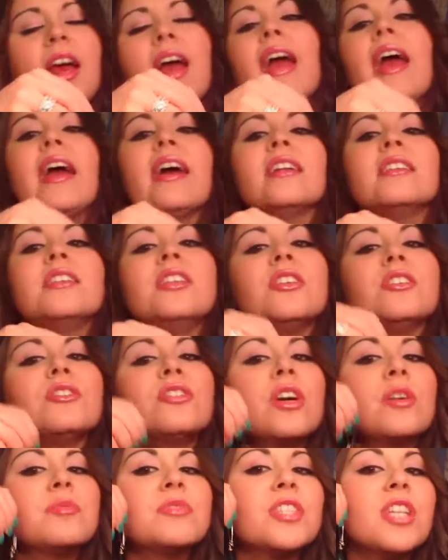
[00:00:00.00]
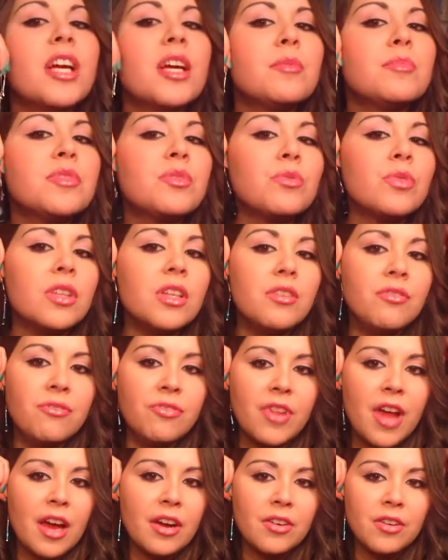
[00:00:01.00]
And teardrop shapes really
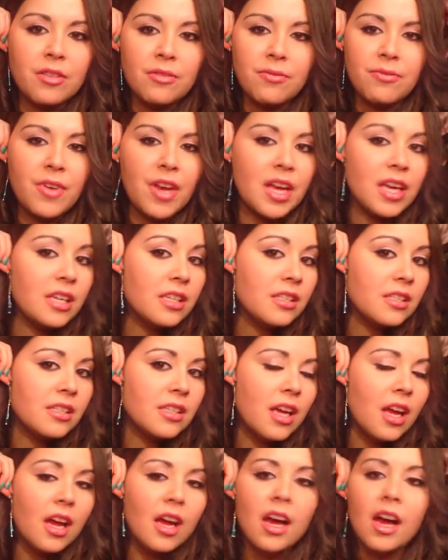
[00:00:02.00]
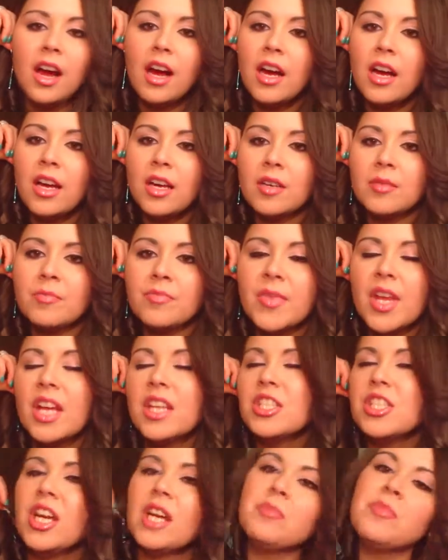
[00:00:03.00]
flatter the face. Um,
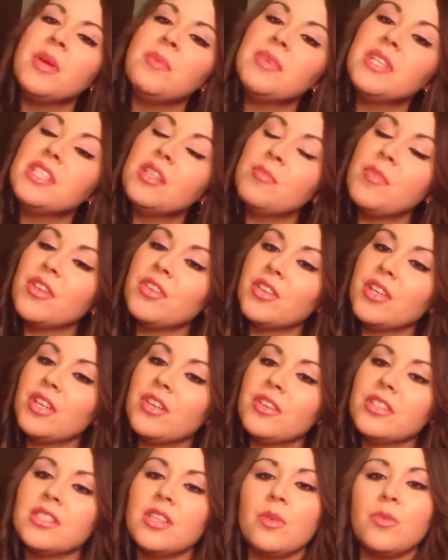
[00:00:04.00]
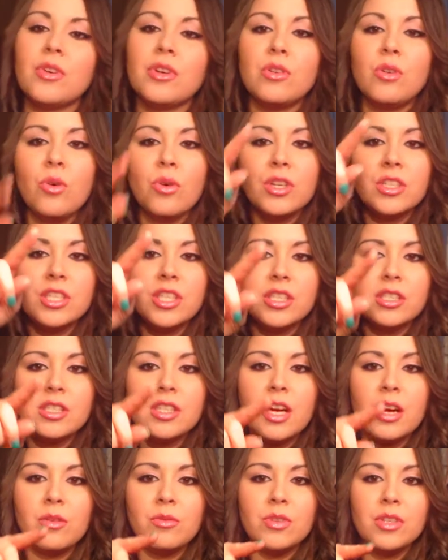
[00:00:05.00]
she had made me some other earrings that were gorgeous
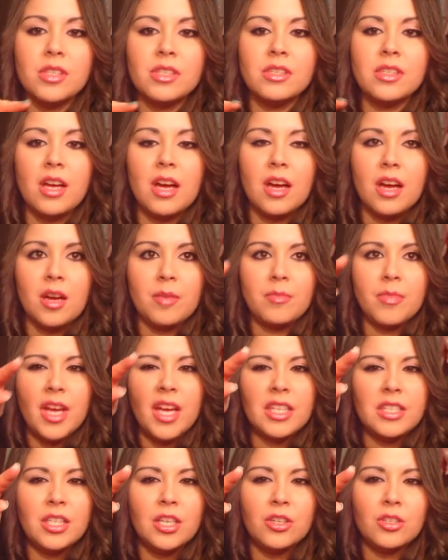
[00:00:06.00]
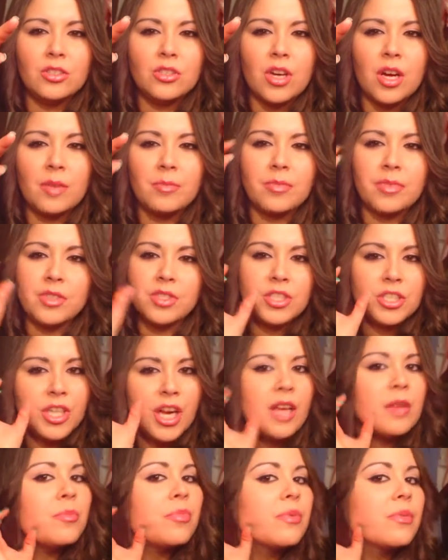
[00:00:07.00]
that was um, a teardrop
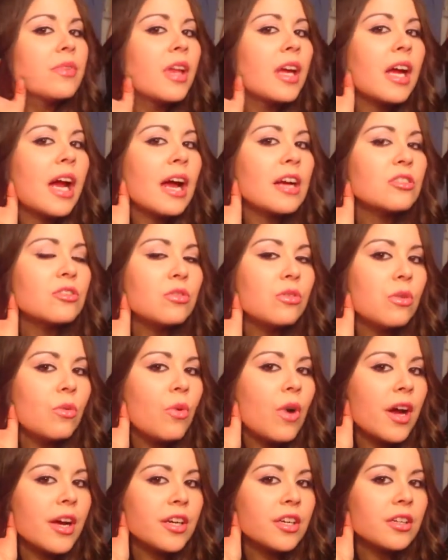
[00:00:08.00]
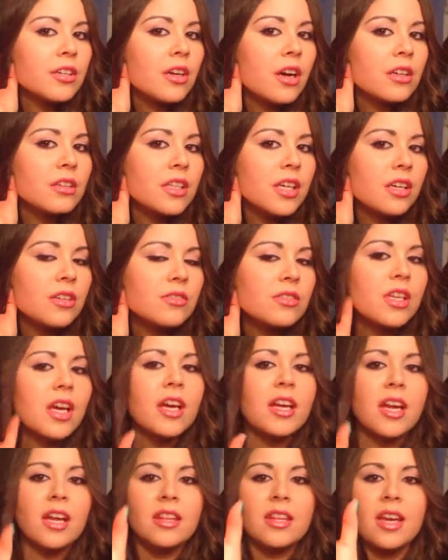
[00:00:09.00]
shape, like actual wire on the
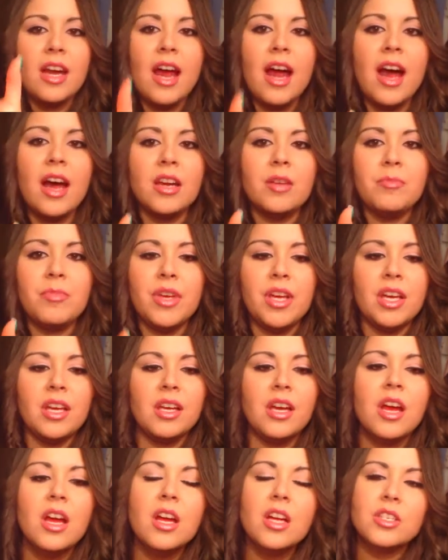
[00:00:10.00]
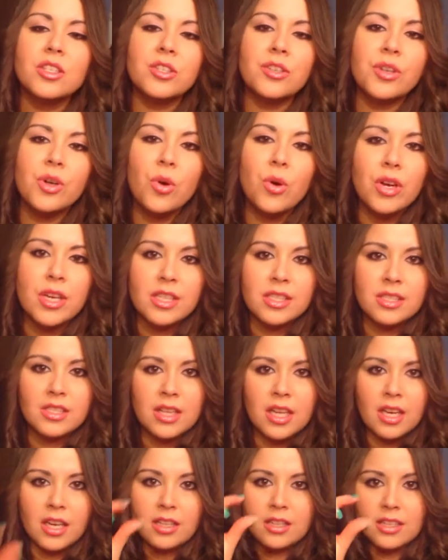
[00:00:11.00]
outside. And then it had a big turquoise
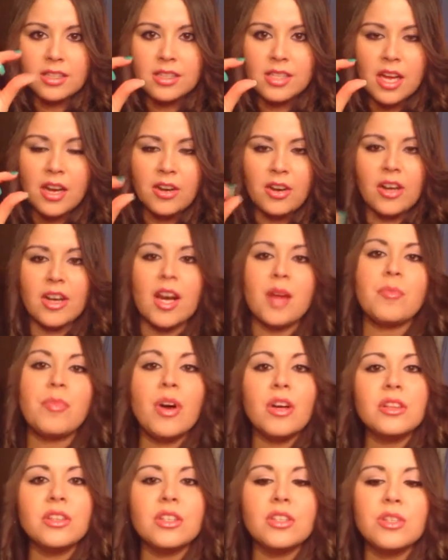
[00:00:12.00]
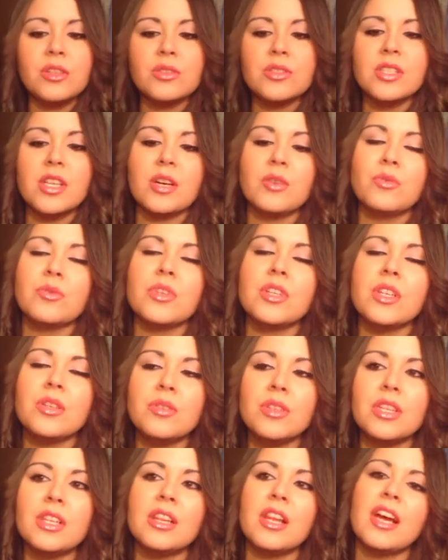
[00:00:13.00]
thing in the center. And I bought those that I really,
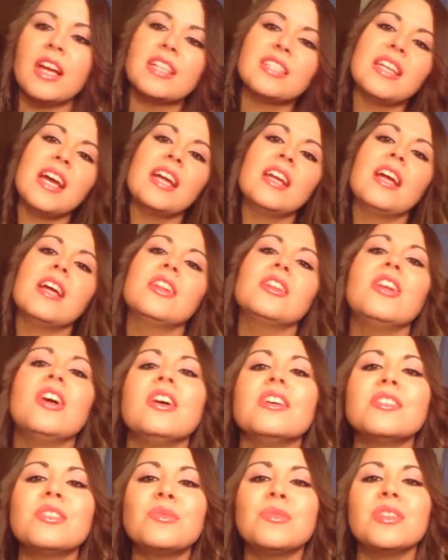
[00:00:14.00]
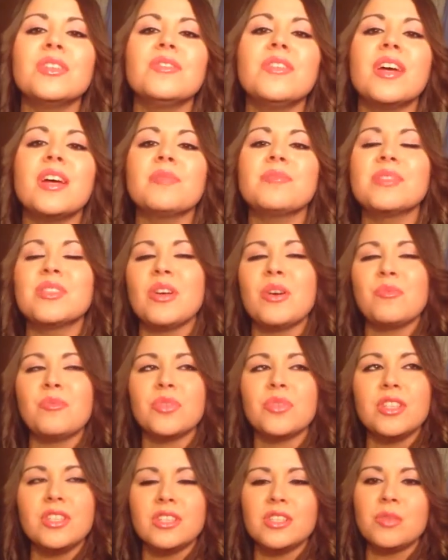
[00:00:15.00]
really liked. And I lost one of them. So I'm
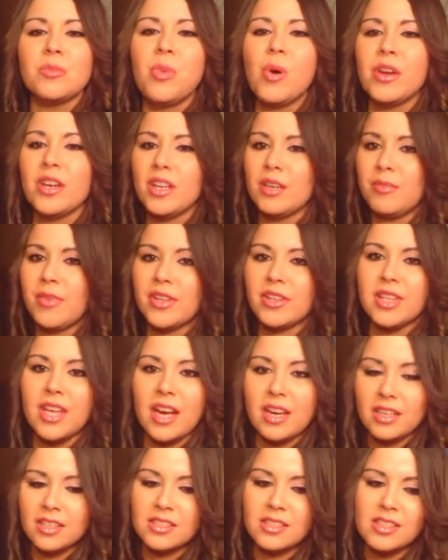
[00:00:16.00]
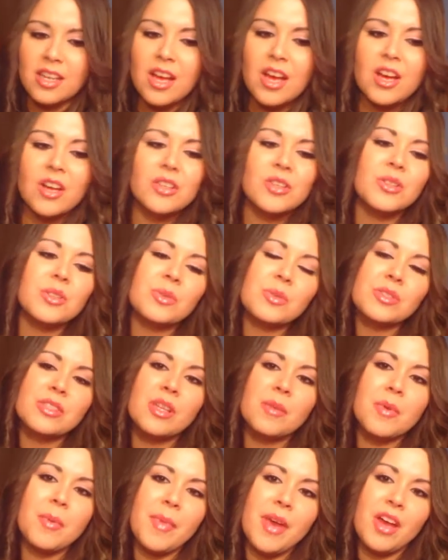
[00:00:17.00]
disappointed about that because those are
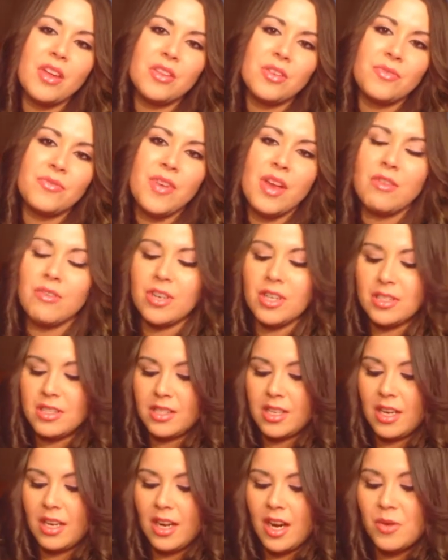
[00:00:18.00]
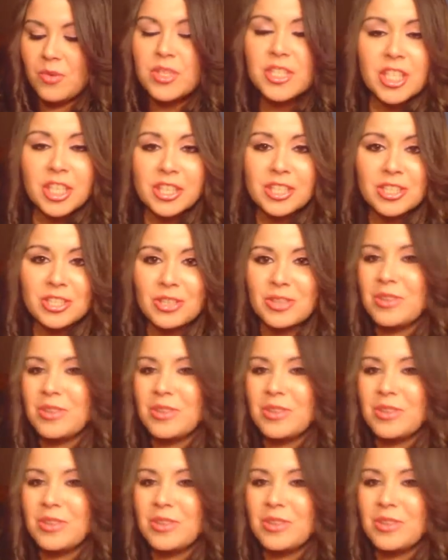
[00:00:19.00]
some of my other favorites that I wish I could show